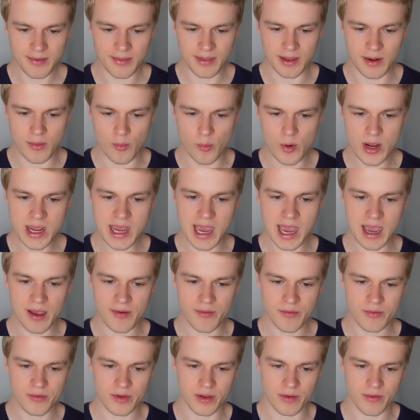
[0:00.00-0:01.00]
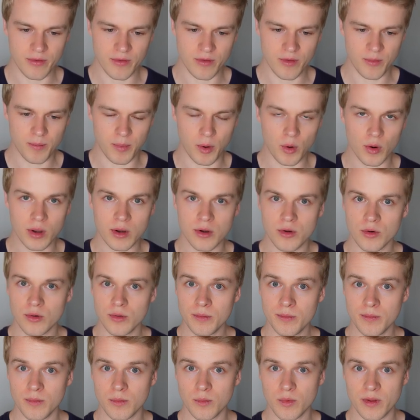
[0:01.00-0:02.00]
that we have just spoken
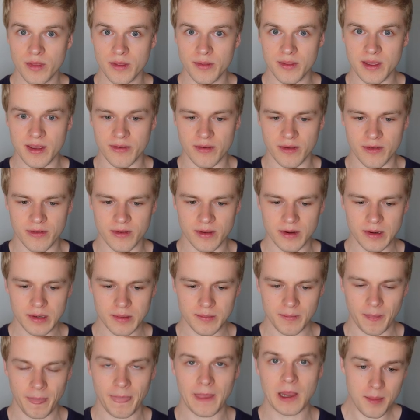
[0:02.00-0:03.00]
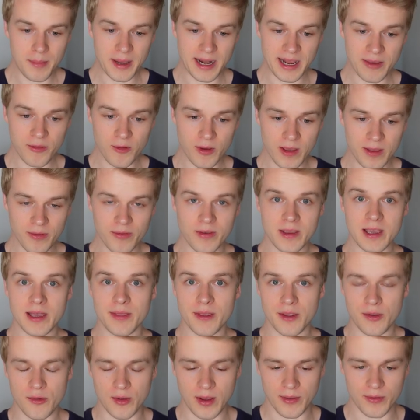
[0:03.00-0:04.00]
to within the assistant. But as you can see
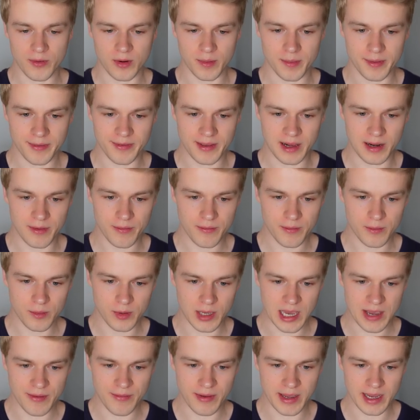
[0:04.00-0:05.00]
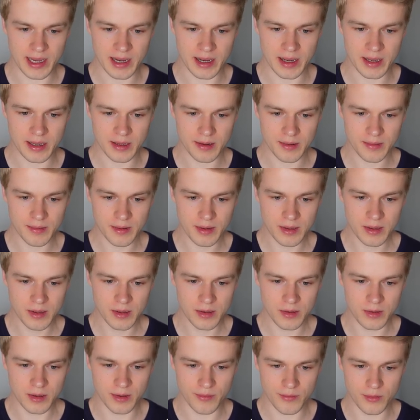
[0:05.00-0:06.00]
in the transcript itself, you have AI,
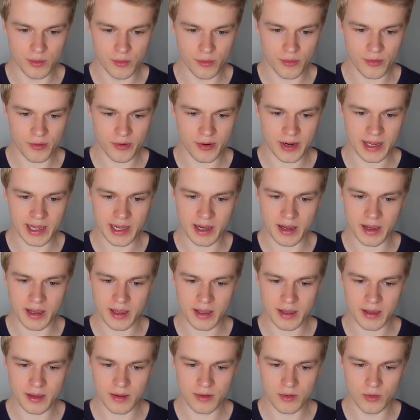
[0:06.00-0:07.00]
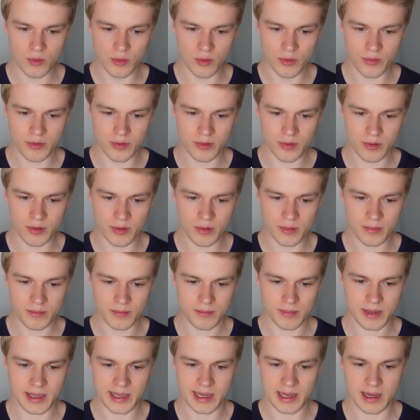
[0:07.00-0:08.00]
you have user, AI, user,
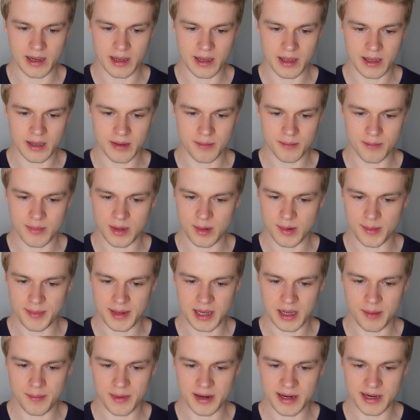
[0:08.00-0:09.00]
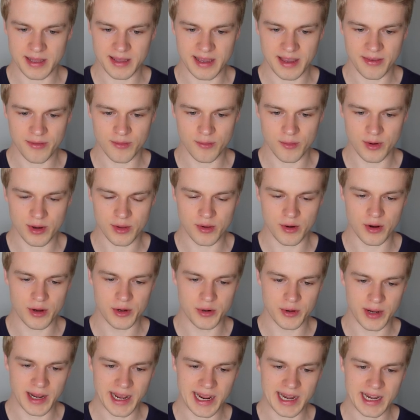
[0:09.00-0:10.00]
AI, blah, blah, blah, but it doesn't return
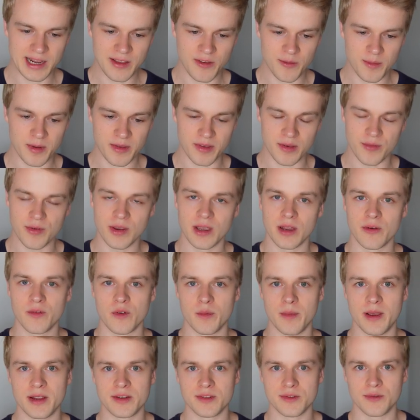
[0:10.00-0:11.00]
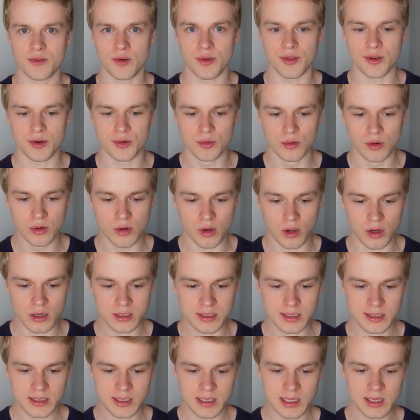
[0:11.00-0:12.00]
you any specific information for the tool
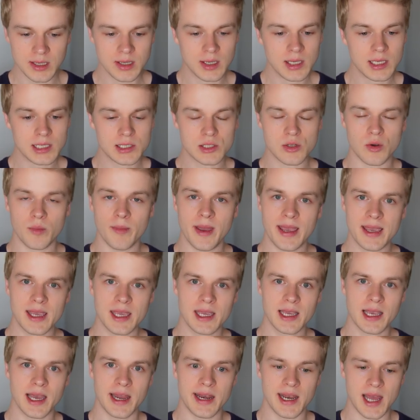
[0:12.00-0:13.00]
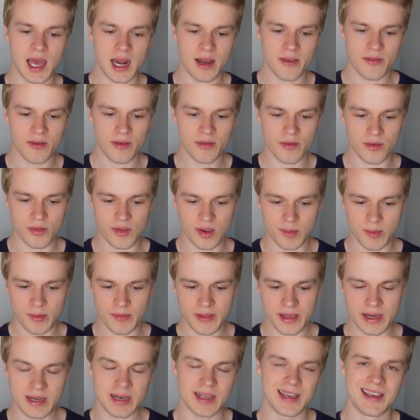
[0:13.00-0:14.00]
calls. So making analysis on top
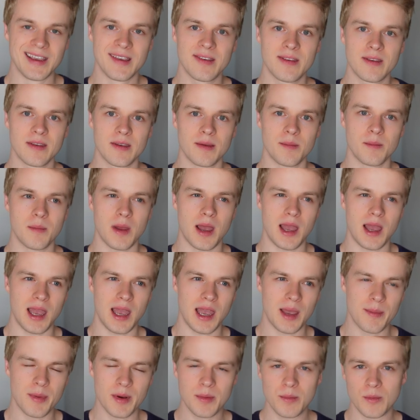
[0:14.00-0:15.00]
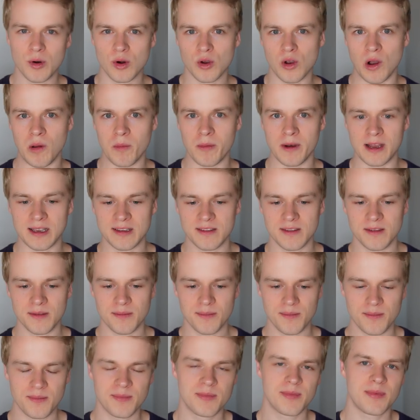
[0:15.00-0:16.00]
of that is a bit more complex.
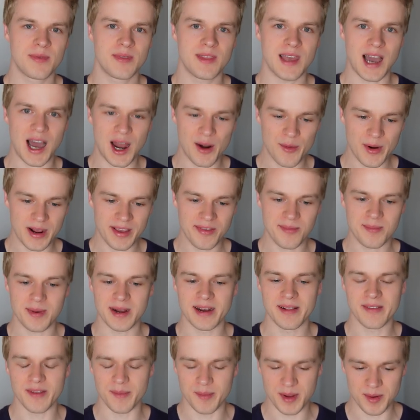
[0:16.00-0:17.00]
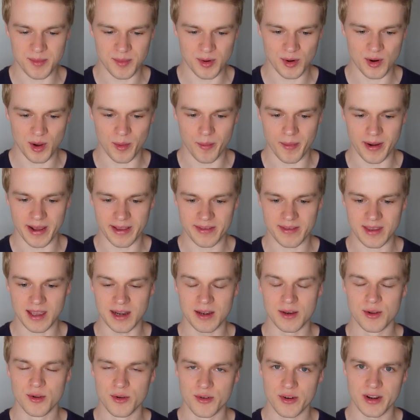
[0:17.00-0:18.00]
There are ways, but it's a bit more complex
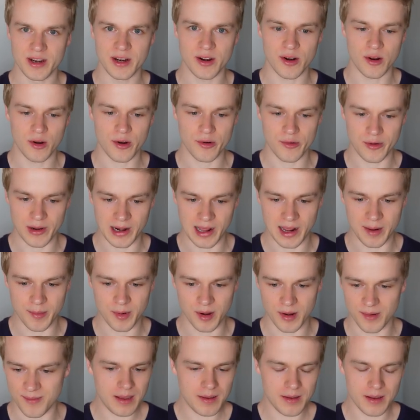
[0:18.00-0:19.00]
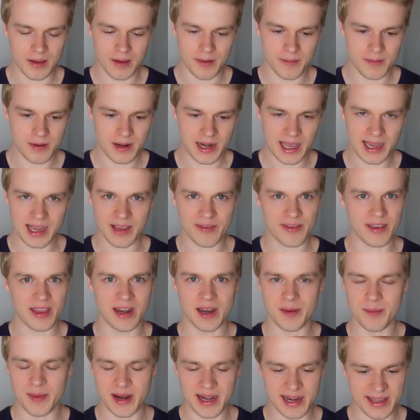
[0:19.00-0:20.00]
and usually not reliable. Like I
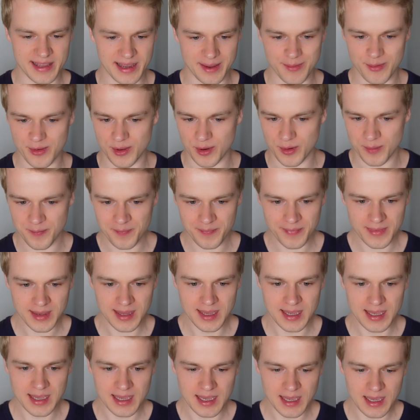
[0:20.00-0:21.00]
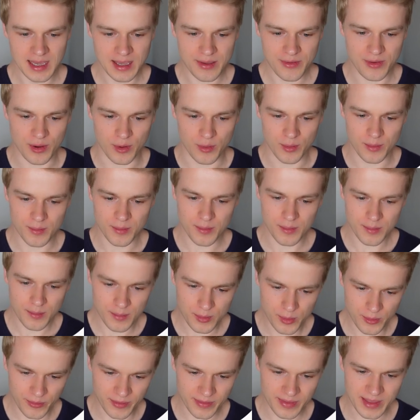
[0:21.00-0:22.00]
said it many times now. So
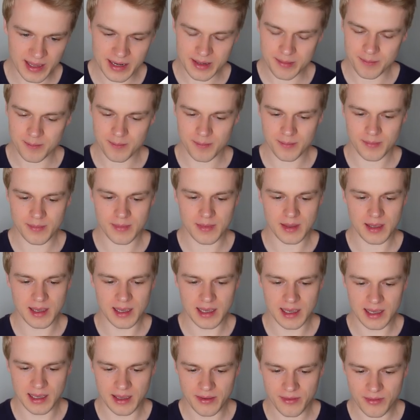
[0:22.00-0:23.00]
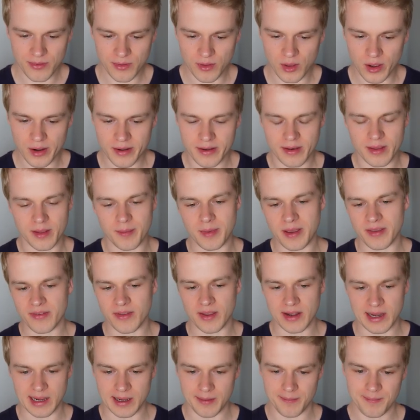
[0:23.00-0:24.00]
using that is not the
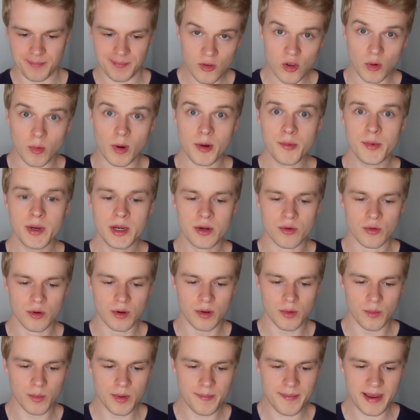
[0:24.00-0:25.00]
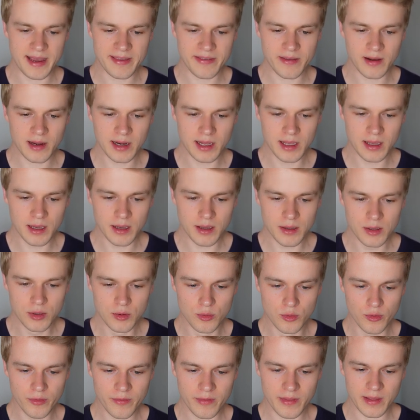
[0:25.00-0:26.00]
best idea. So what we do, we basically
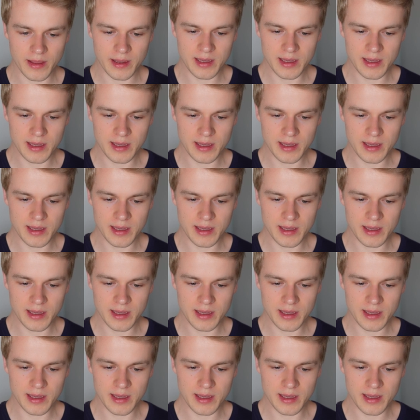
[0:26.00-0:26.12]
use